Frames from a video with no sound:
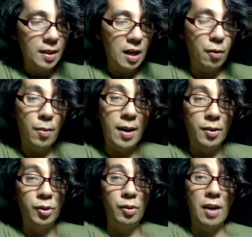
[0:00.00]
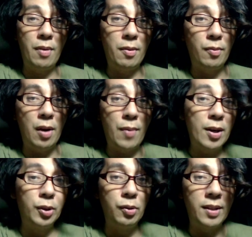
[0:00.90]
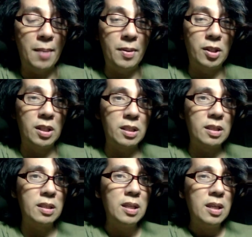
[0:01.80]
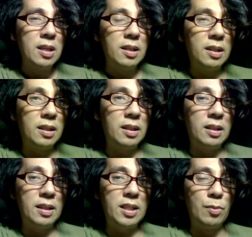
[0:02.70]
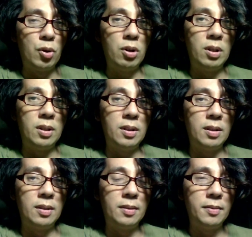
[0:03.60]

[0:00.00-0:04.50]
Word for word: I would rather do I would, I'd rather do that because uh, it's a more